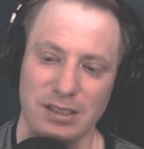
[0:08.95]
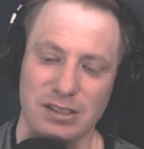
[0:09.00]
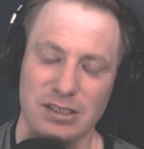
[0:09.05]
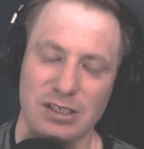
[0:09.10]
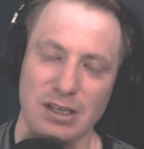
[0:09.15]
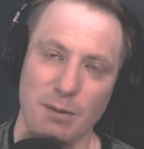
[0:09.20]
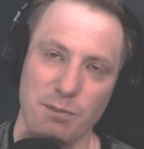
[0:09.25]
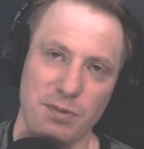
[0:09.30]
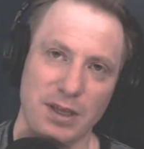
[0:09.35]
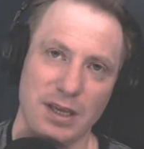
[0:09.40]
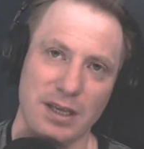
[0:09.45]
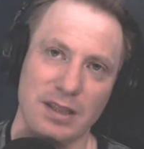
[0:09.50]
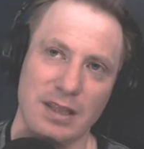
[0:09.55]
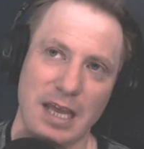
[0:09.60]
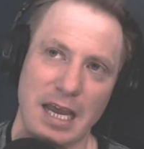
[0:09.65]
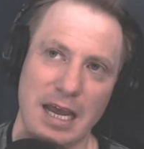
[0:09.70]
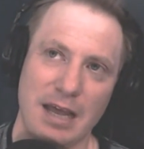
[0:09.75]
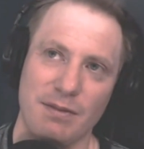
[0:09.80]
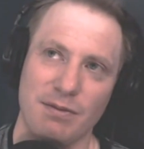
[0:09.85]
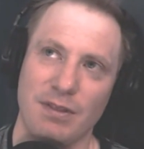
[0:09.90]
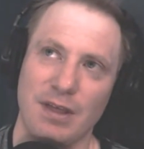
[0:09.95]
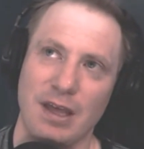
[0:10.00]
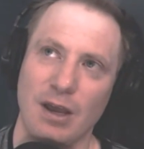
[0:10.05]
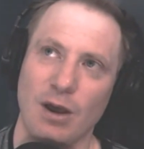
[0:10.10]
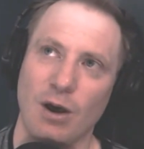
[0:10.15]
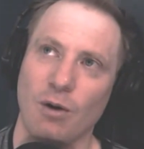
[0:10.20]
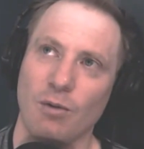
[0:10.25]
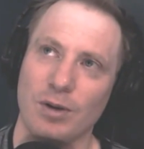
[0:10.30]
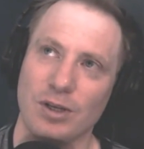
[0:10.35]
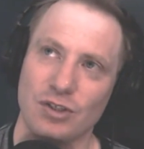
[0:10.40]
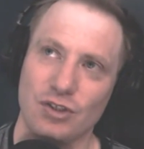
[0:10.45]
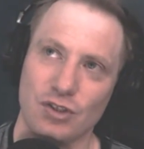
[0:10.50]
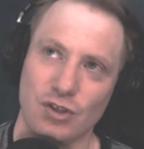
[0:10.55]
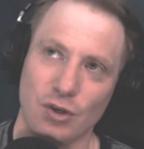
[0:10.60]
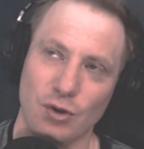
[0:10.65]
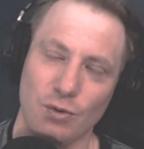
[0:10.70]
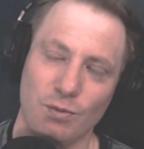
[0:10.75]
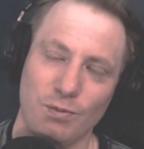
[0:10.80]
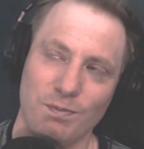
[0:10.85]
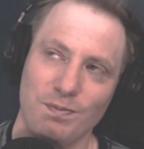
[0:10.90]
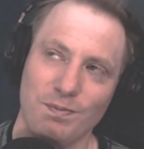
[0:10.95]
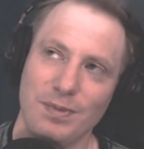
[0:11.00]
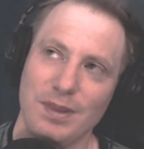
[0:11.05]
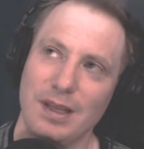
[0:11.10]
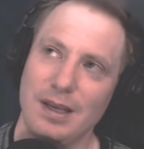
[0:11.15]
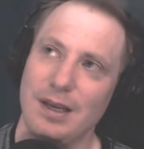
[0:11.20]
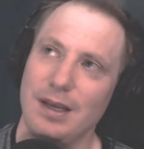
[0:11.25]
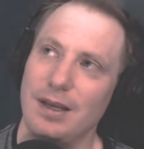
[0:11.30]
It's something that they always do.